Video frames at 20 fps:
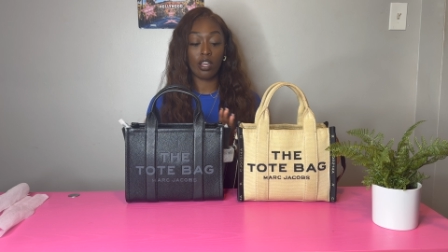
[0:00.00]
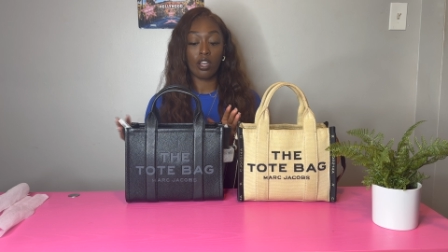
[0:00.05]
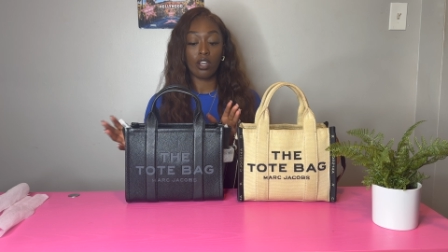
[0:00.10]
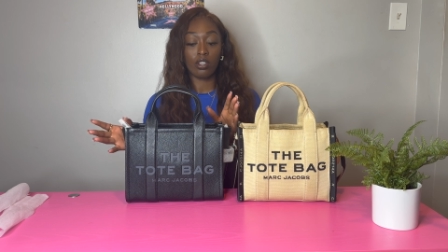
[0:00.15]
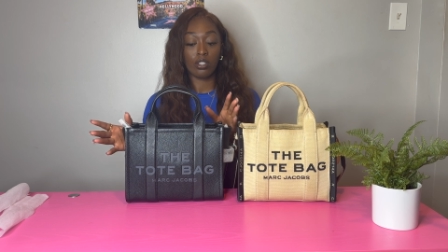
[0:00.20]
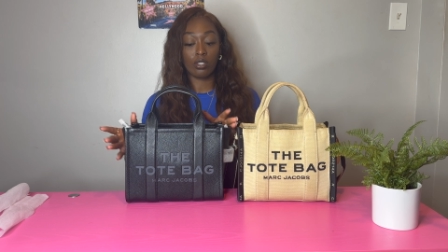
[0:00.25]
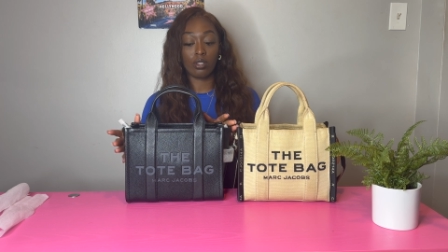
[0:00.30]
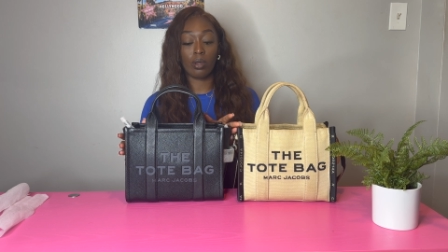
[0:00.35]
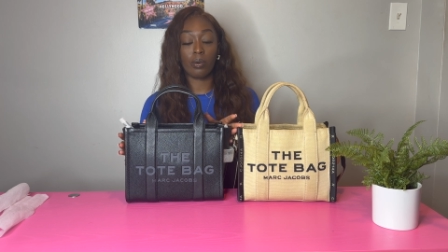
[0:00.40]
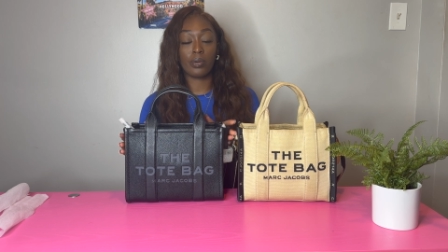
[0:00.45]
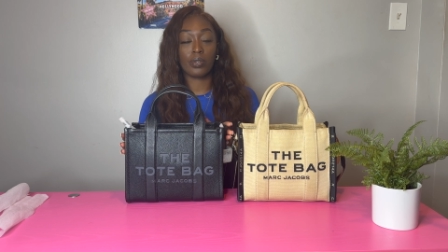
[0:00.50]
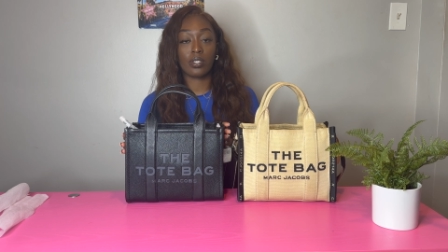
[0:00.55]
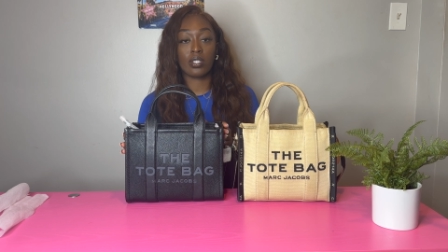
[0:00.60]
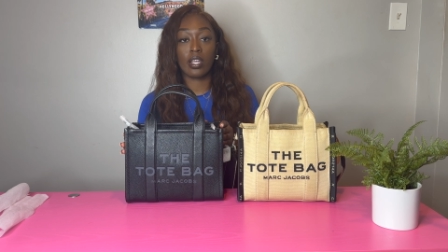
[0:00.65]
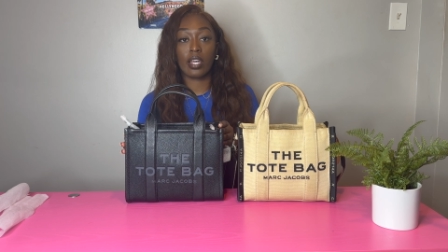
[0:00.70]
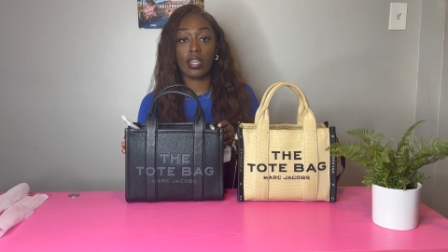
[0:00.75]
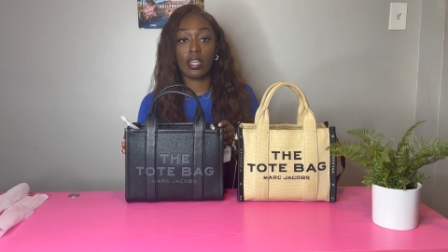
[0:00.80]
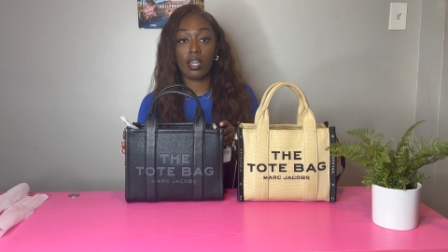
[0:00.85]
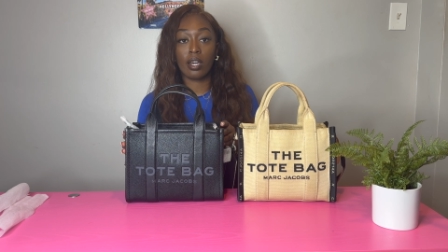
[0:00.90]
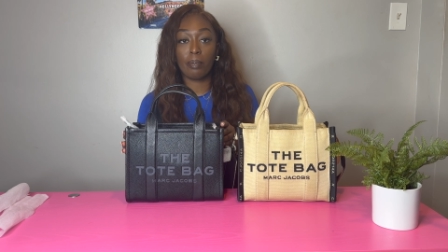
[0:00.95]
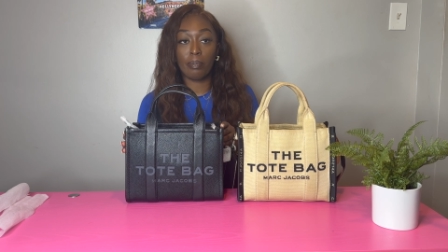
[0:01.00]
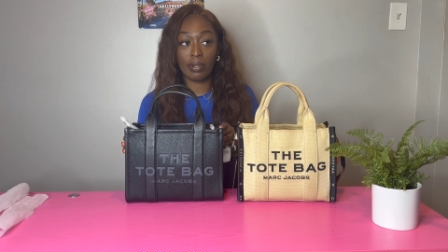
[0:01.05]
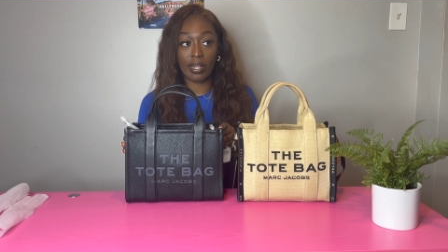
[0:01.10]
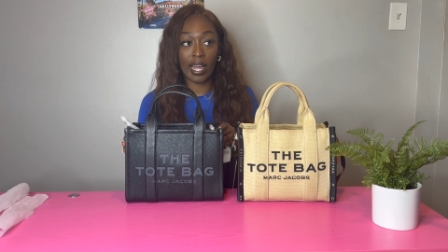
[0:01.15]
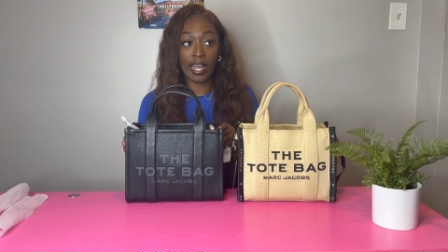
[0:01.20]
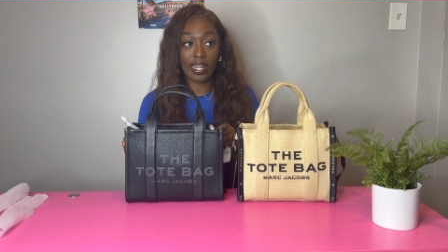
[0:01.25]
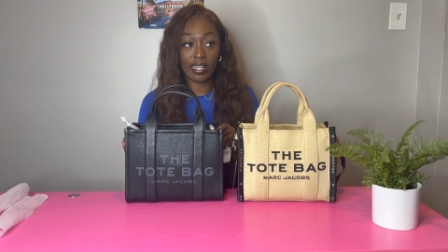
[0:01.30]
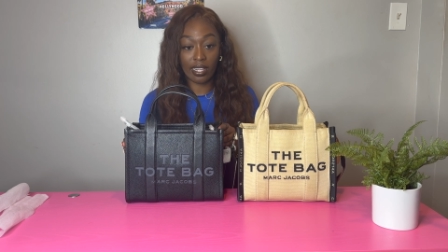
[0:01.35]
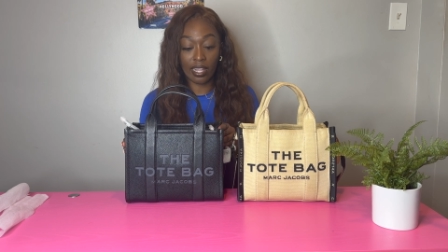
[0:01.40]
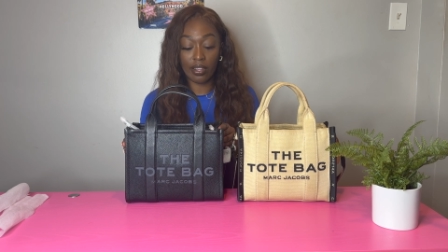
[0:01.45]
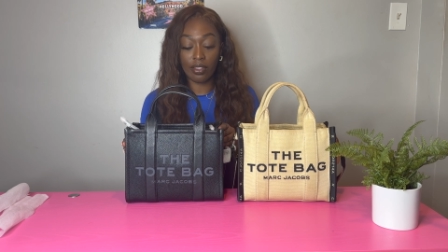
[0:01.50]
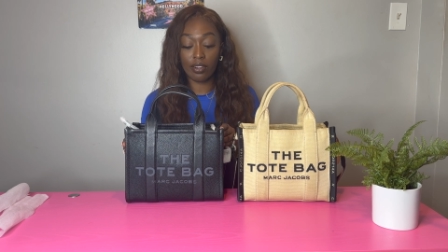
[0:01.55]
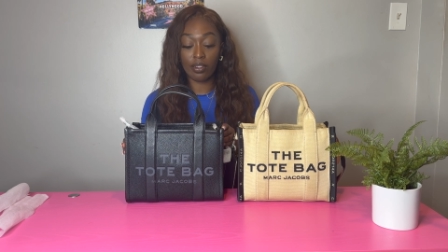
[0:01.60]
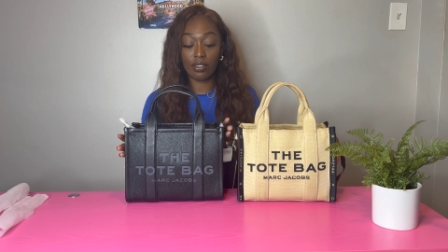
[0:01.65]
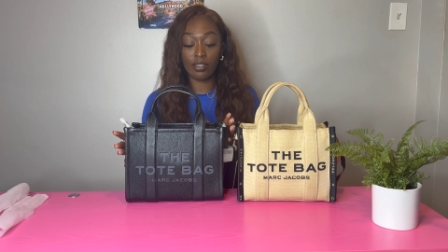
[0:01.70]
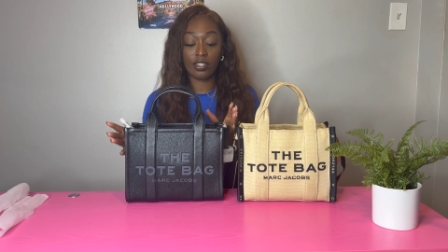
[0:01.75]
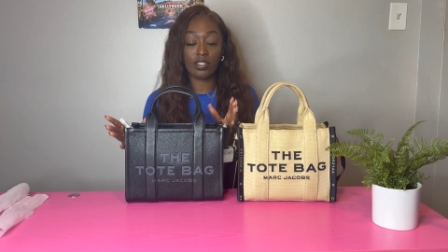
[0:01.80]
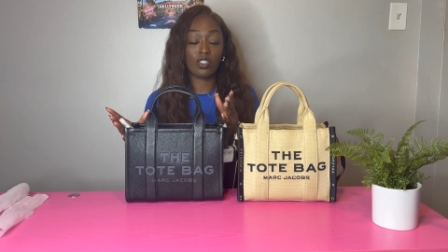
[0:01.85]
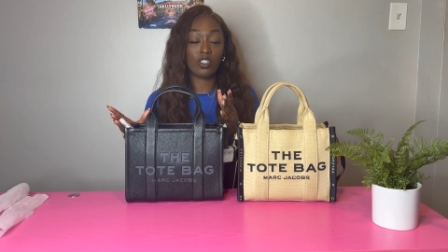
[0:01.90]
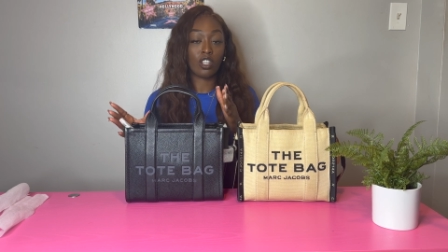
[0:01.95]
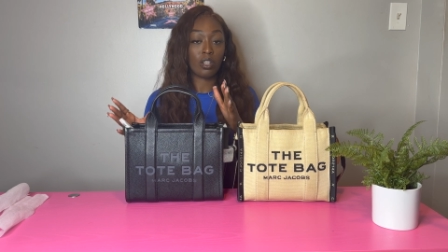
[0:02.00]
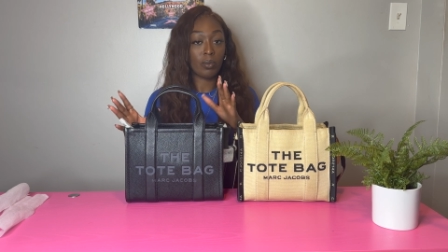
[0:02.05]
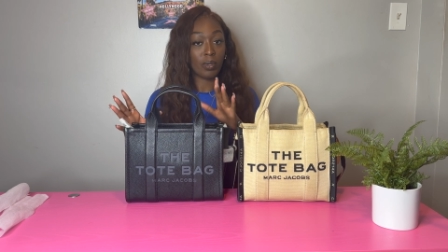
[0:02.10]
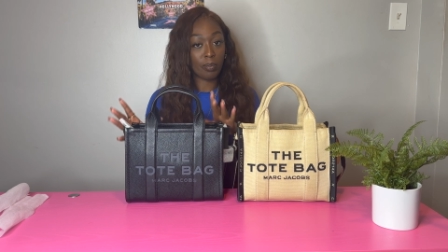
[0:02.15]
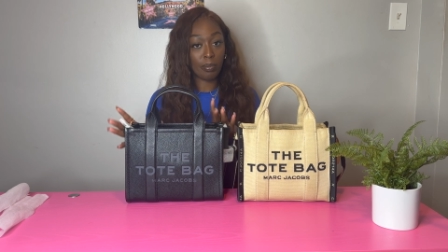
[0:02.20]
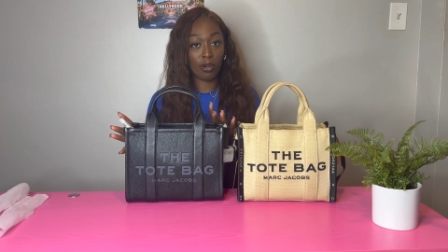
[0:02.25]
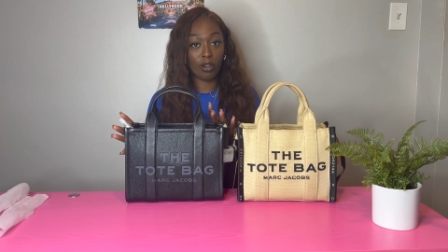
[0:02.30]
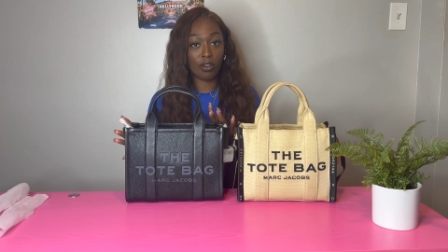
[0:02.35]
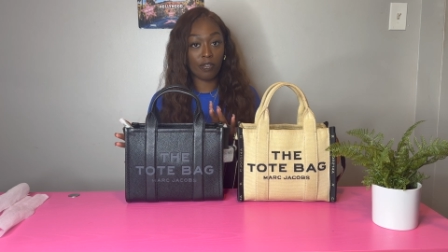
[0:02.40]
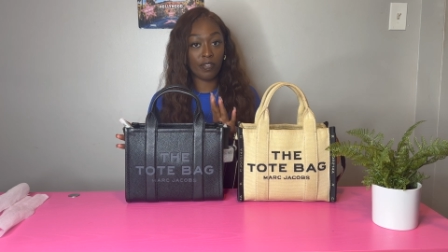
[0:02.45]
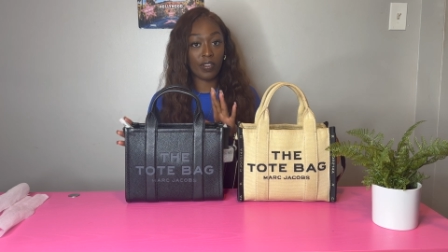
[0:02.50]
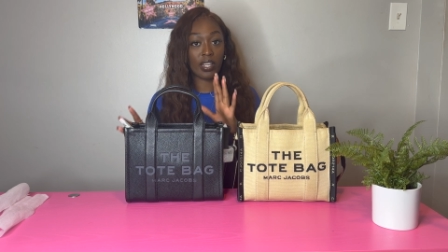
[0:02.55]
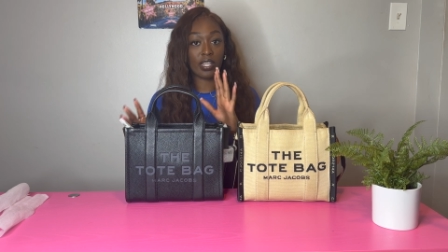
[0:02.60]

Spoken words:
So I was like, black leather, this is gonna be perfect.